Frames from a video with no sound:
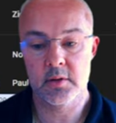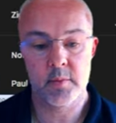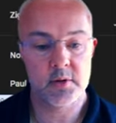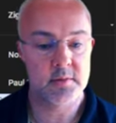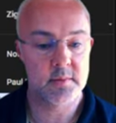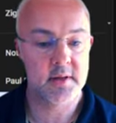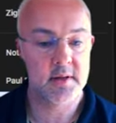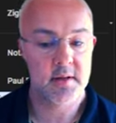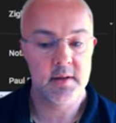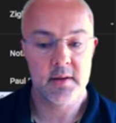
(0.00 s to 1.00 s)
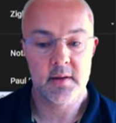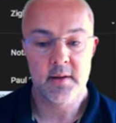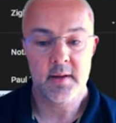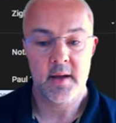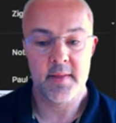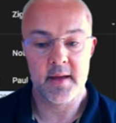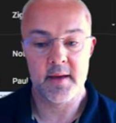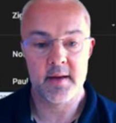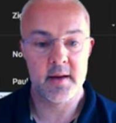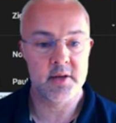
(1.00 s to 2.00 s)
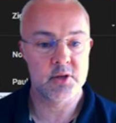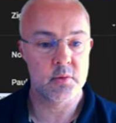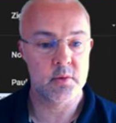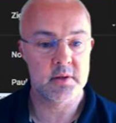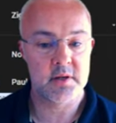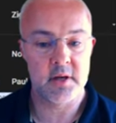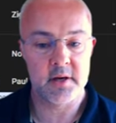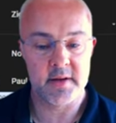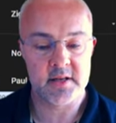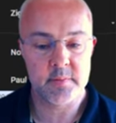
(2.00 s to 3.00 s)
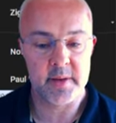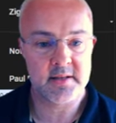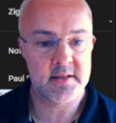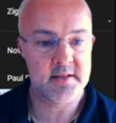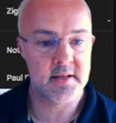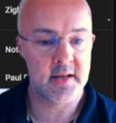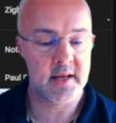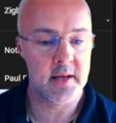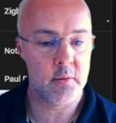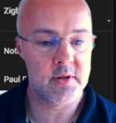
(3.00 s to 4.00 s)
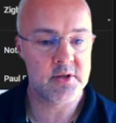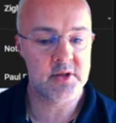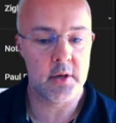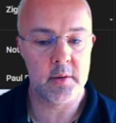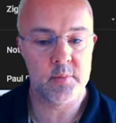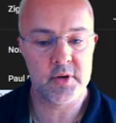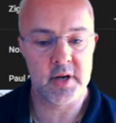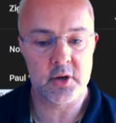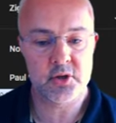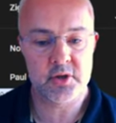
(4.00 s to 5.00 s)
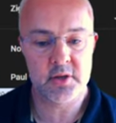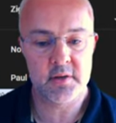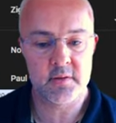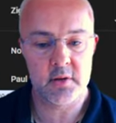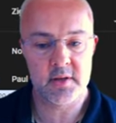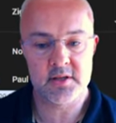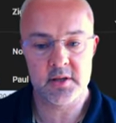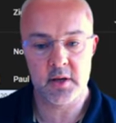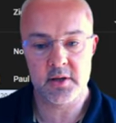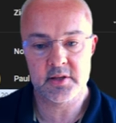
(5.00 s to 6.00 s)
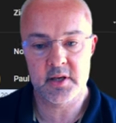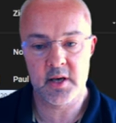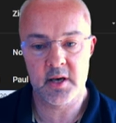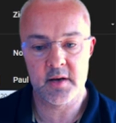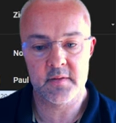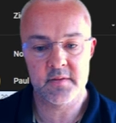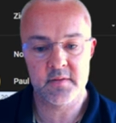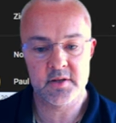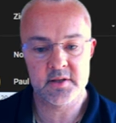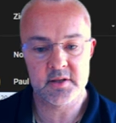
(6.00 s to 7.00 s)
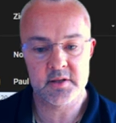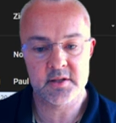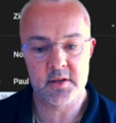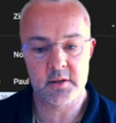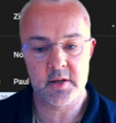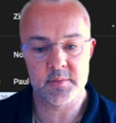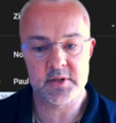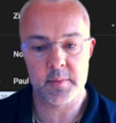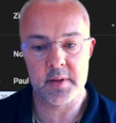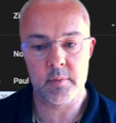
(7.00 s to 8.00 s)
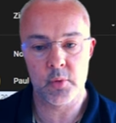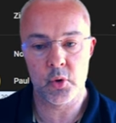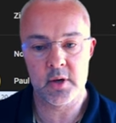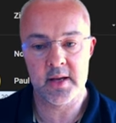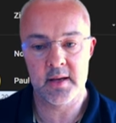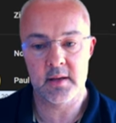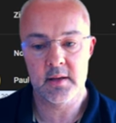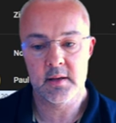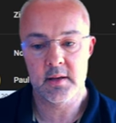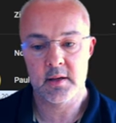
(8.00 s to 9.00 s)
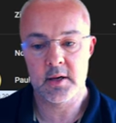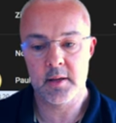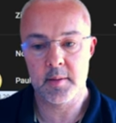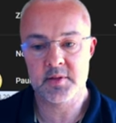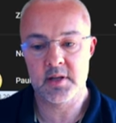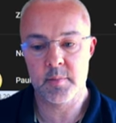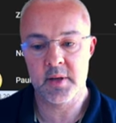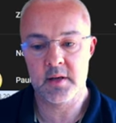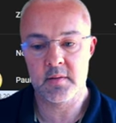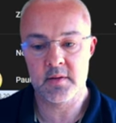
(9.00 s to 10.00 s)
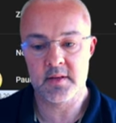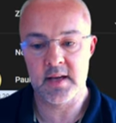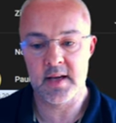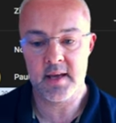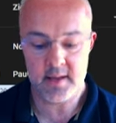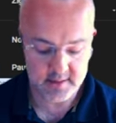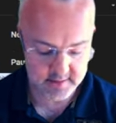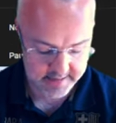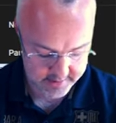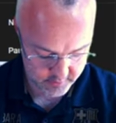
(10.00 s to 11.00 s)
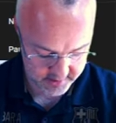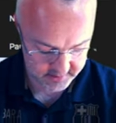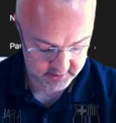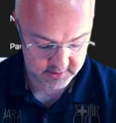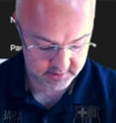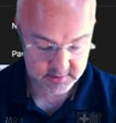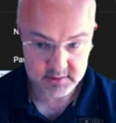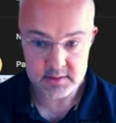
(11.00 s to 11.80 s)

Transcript: at the bottom there. And then, as you would kind of expect to see here with the solar production, you've got this nice curve as the sun comes up in the morning, going up to the peak of the day, and now it's